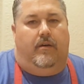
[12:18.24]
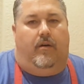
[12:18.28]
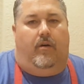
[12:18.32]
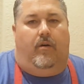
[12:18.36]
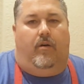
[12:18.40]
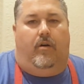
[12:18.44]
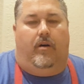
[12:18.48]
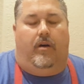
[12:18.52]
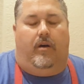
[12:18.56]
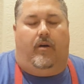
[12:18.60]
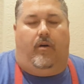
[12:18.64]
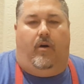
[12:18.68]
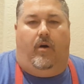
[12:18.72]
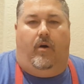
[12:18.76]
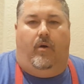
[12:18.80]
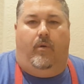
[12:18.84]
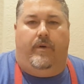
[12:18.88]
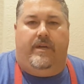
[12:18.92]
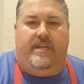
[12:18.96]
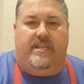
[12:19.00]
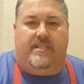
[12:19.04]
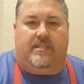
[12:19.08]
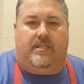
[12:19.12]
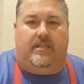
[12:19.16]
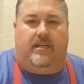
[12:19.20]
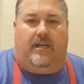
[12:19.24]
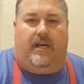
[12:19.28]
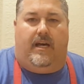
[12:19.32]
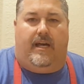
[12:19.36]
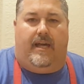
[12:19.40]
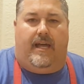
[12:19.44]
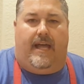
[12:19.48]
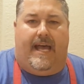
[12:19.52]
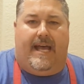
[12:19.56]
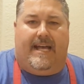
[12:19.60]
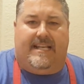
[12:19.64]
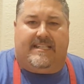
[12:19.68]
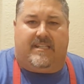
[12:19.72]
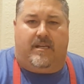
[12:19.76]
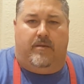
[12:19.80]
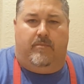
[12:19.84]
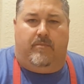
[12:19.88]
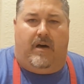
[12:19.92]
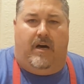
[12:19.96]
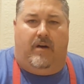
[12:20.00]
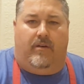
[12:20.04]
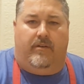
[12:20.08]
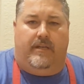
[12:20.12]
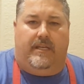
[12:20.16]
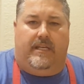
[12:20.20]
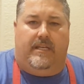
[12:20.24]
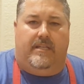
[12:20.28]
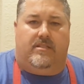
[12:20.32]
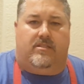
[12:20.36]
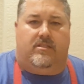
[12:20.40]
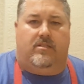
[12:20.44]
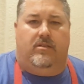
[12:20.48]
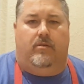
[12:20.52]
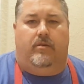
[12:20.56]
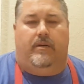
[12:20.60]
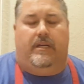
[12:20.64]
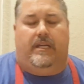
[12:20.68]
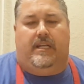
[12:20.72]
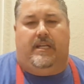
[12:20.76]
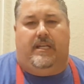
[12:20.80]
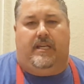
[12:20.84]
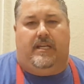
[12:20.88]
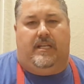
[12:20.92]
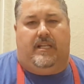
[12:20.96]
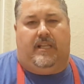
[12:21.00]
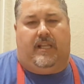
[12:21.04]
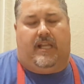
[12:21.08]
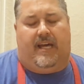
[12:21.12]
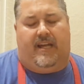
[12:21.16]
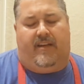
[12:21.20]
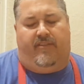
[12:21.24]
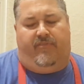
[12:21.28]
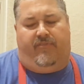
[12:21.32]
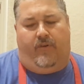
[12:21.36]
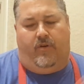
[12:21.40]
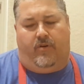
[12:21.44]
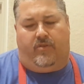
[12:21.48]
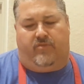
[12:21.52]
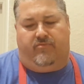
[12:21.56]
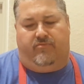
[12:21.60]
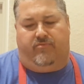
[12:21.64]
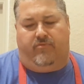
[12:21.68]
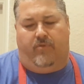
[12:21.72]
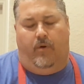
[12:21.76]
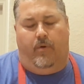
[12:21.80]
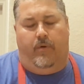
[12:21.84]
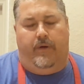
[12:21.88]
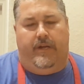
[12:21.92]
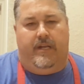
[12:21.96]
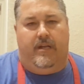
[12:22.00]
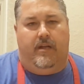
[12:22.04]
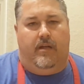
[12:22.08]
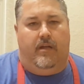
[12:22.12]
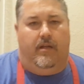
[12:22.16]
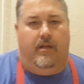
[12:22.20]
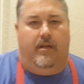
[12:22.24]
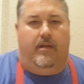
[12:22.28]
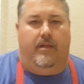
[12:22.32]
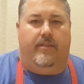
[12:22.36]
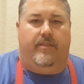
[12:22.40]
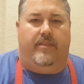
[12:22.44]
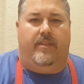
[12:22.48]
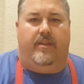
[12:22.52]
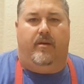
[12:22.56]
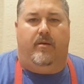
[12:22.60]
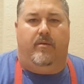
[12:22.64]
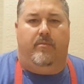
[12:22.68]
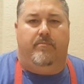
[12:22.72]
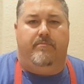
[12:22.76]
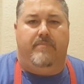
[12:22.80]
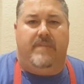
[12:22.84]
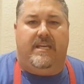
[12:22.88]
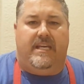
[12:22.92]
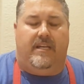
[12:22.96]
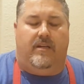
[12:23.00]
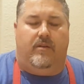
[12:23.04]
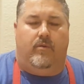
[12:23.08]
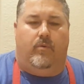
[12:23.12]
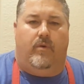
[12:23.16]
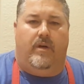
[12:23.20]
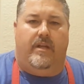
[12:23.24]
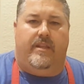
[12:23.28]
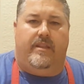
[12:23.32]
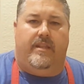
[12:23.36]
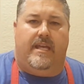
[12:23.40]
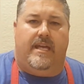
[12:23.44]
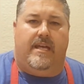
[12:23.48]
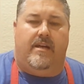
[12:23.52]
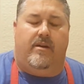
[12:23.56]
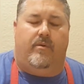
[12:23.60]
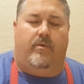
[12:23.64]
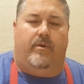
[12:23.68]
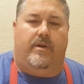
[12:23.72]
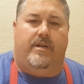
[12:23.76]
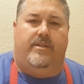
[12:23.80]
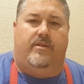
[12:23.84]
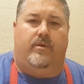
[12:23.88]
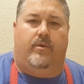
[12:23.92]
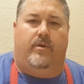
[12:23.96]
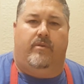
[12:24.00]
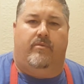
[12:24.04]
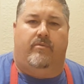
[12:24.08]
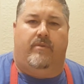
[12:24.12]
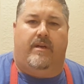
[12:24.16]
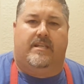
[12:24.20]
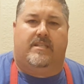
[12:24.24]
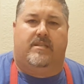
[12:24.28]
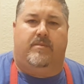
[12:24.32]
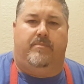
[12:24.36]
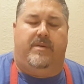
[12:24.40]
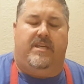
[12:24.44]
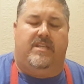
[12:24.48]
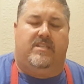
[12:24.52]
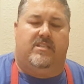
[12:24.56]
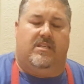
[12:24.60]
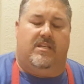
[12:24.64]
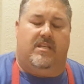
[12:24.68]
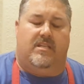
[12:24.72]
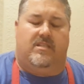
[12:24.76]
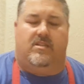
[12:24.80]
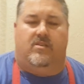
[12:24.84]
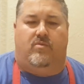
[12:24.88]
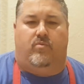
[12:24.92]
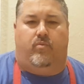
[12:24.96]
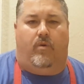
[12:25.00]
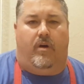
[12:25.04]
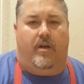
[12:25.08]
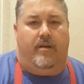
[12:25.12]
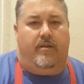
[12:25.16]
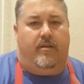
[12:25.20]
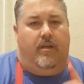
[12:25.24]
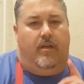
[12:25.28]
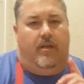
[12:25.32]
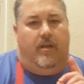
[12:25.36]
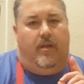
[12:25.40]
always ask about is too, and a lot of folks ruin their meat when they were doing recipes, and this is one